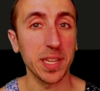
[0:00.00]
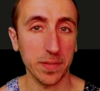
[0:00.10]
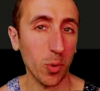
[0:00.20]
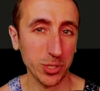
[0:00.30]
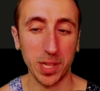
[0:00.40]

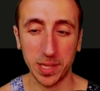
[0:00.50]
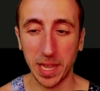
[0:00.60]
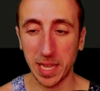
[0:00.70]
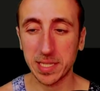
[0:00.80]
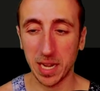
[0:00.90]

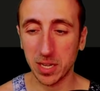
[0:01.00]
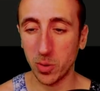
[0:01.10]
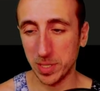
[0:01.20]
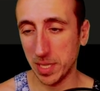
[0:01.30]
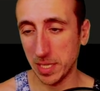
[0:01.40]
unfortunately. It's going to
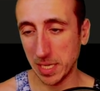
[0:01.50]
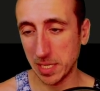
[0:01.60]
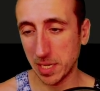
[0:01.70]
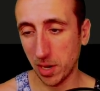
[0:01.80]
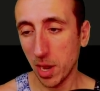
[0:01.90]
go into the
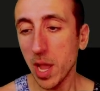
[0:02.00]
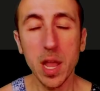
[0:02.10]
D tier.